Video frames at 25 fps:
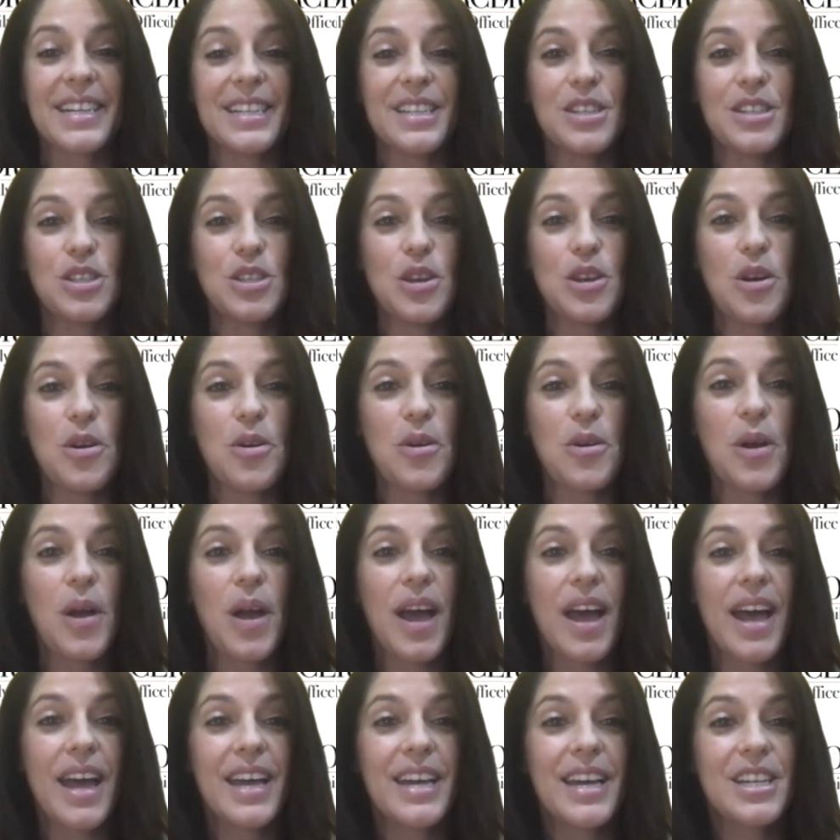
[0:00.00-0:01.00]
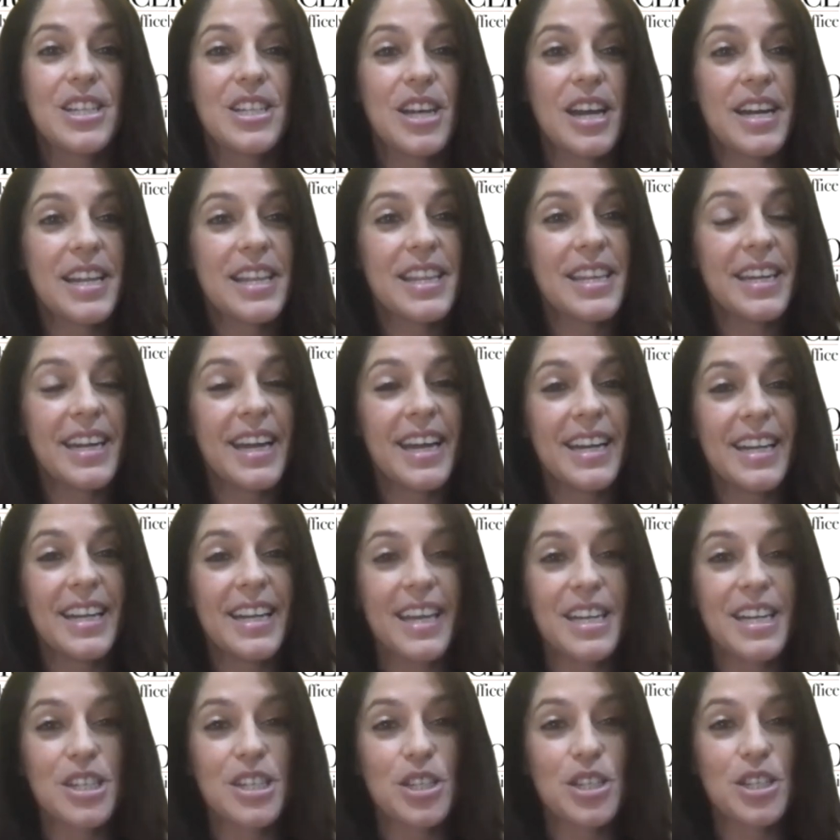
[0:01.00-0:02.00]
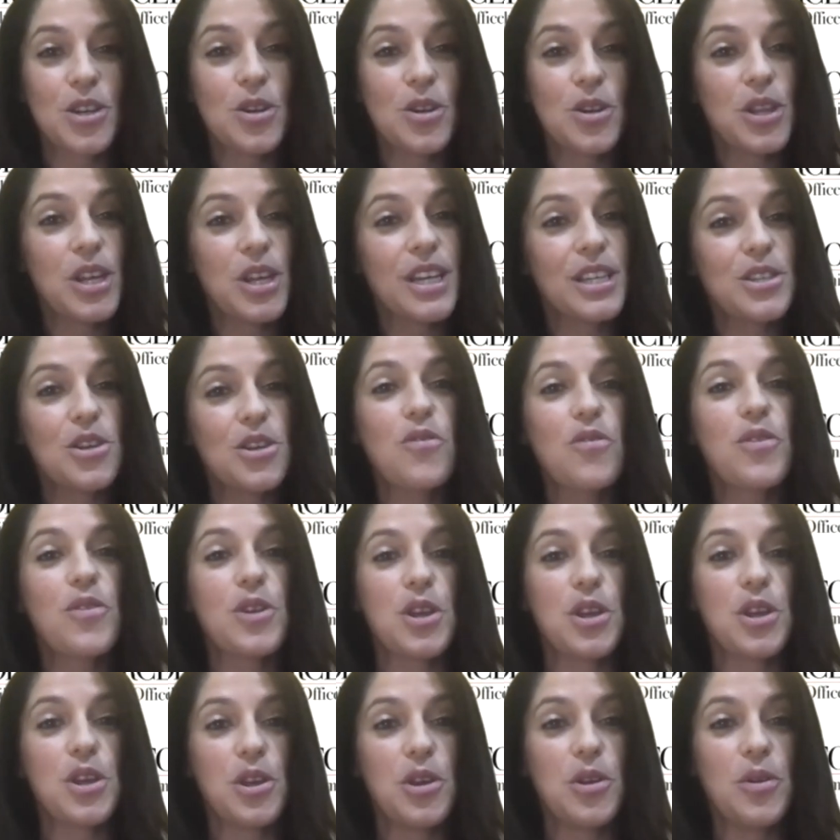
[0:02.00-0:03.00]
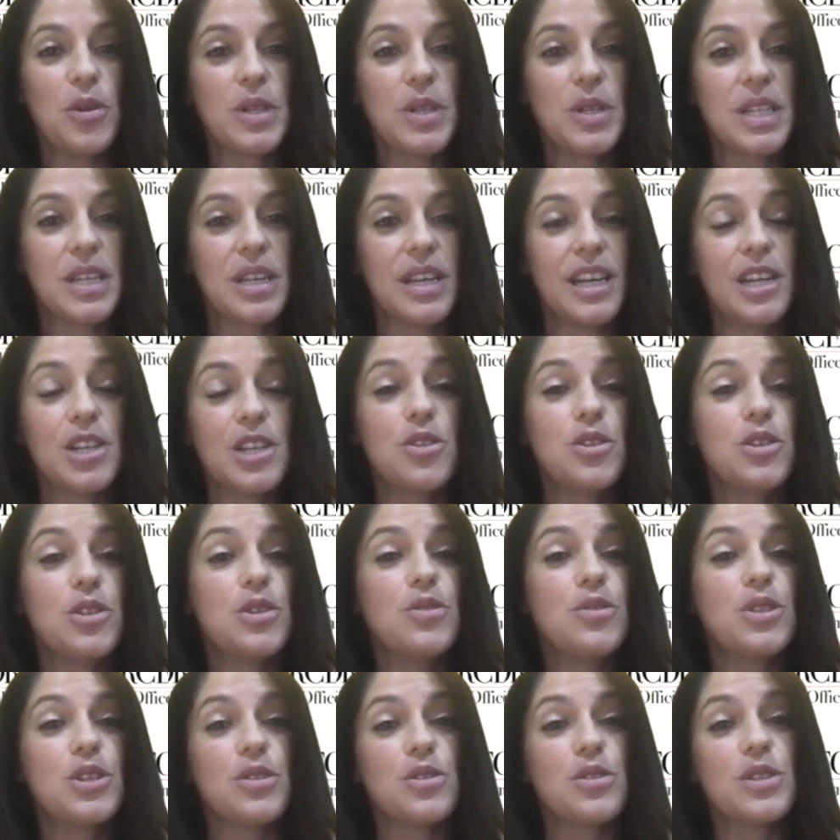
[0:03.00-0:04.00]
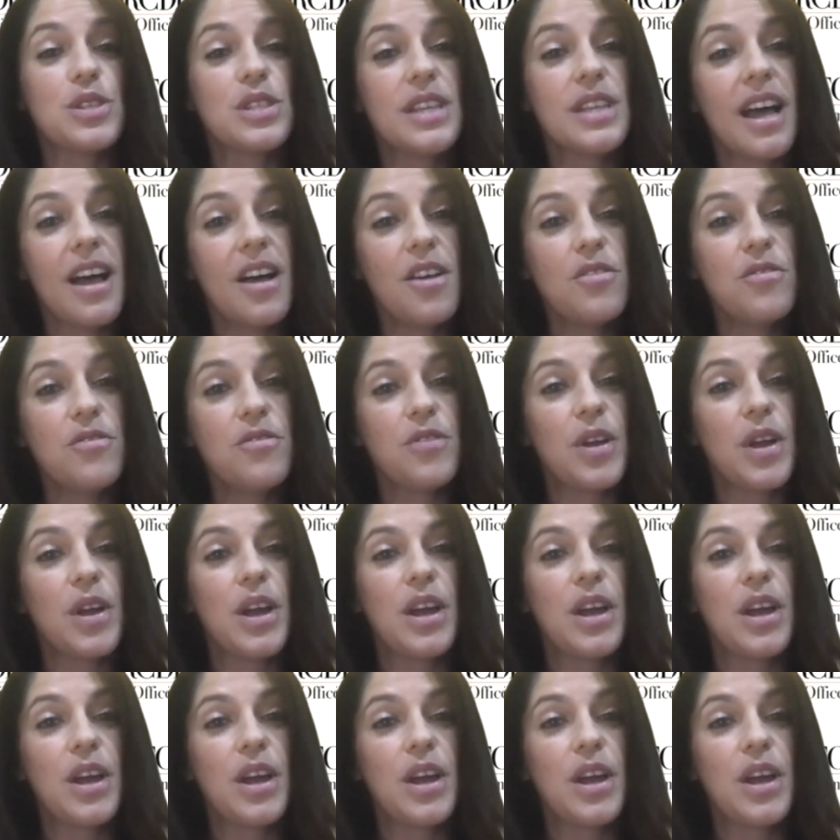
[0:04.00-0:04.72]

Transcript: And so, Jonathan, I'd like to turn things over to you to introduce yourself,